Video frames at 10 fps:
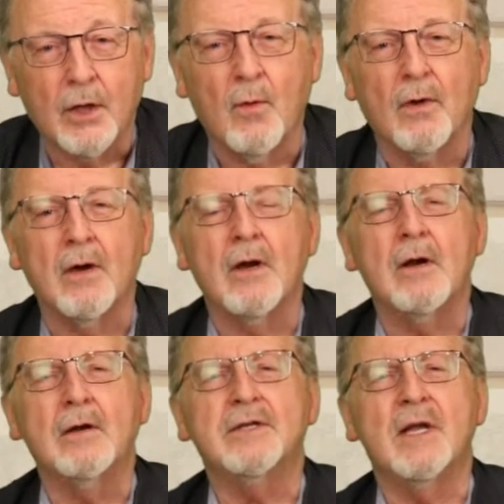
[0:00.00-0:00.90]
You want to
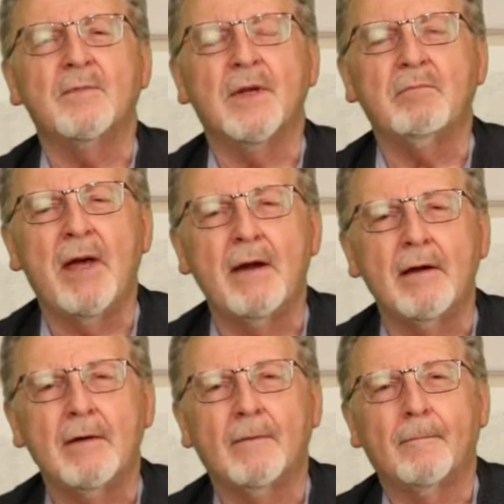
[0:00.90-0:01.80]
learn something
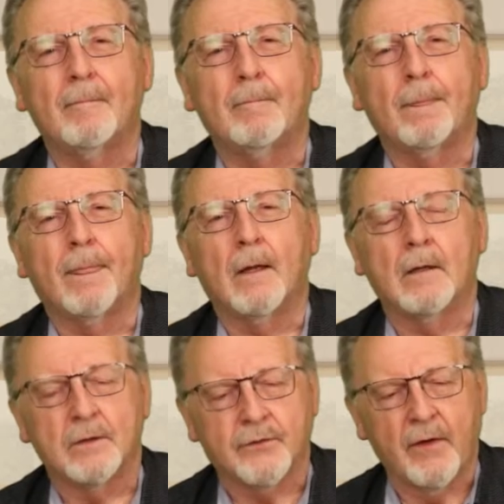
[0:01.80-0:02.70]
better?
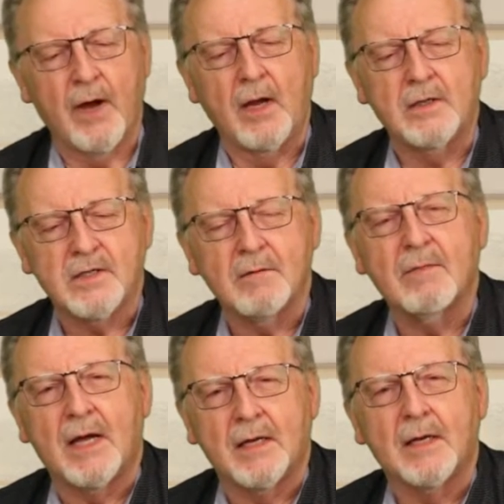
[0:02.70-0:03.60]
Train
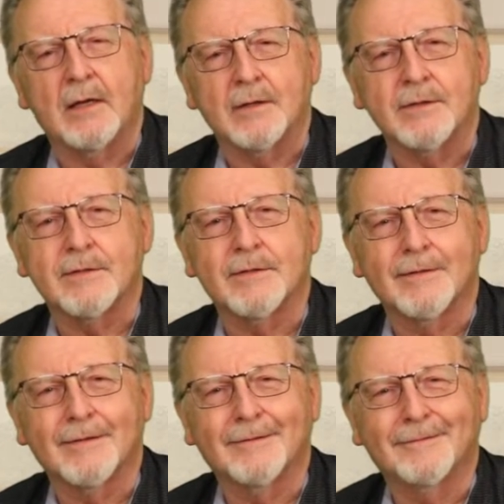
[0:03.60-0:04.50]
somebody
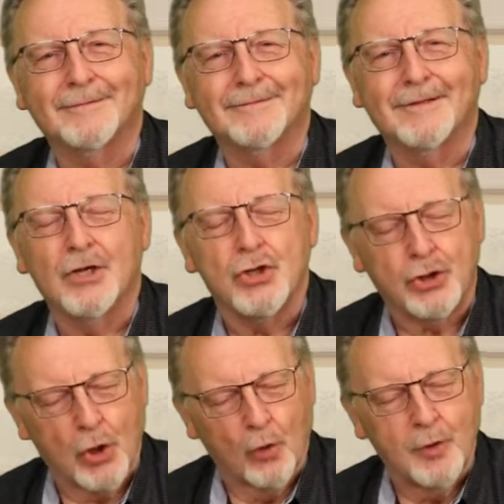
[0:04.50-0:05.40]
else.
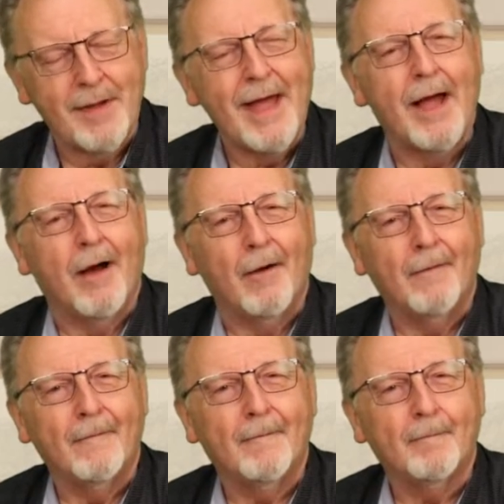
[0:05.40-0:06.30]
Show them
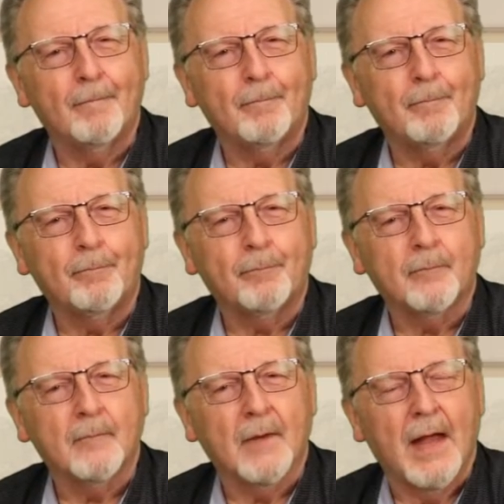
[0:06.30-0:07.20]
how.
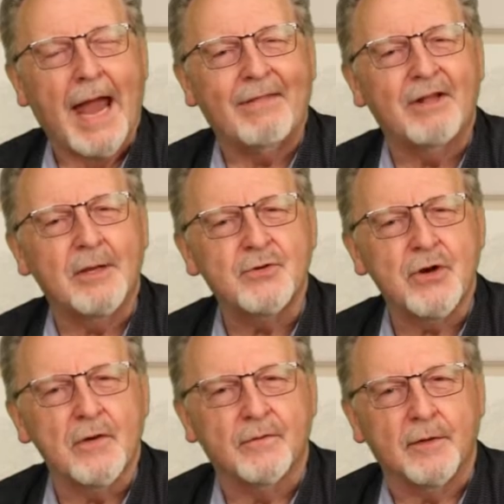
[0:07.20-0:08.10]
And then
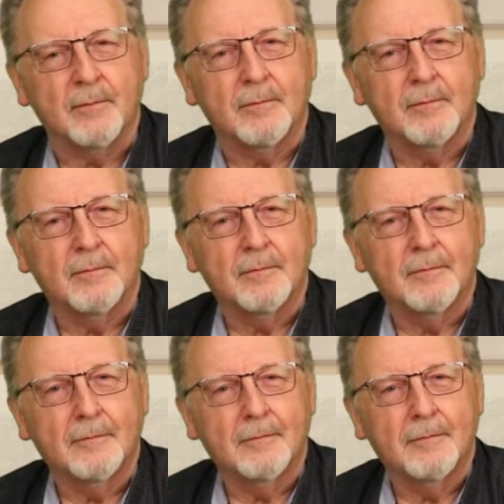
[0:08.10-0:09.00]
observe them.
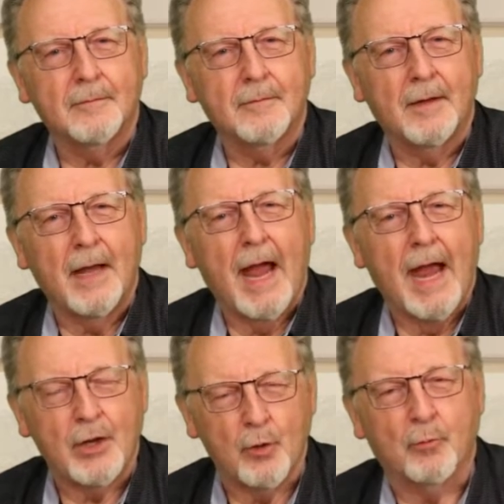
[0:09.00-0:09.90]

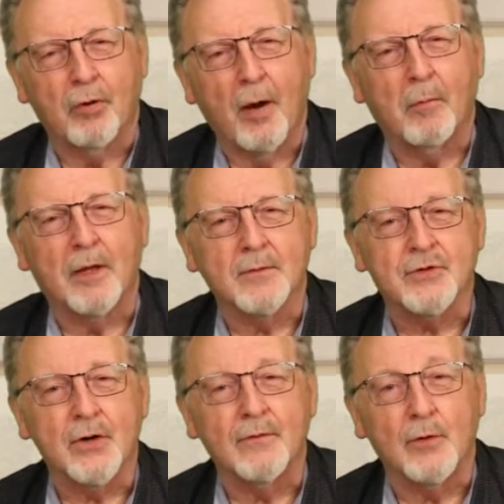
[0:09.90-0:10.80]
And you'll probably
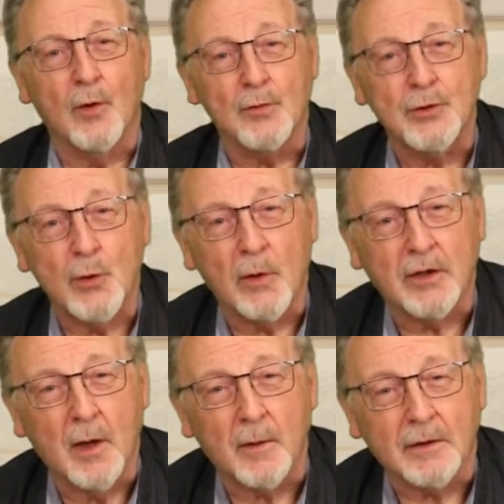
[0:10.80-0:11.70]
observe your own
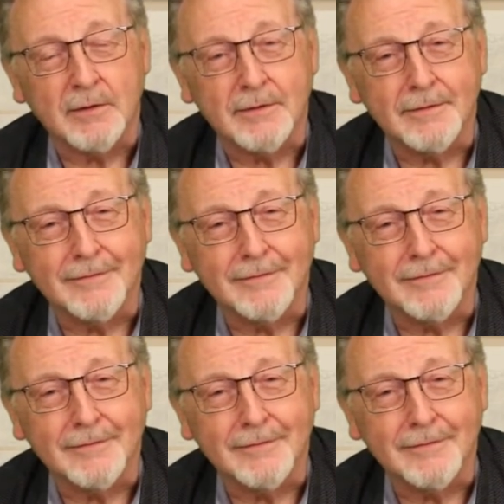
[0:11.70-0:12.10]
shortcomings